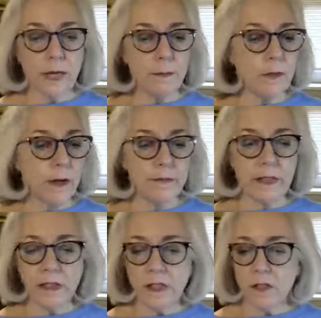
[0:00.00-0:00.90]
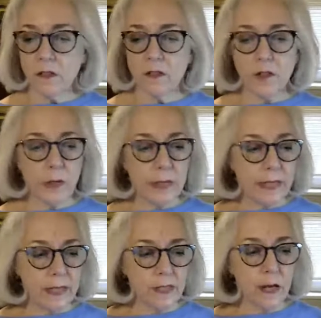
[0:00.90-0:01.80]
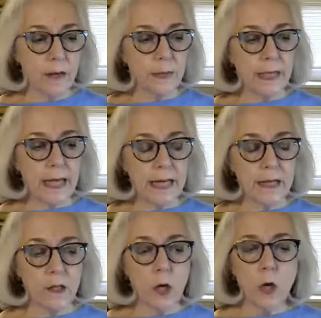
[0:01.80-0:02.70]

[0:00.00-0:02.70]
maybe you're having knee surgery, it gets complicated.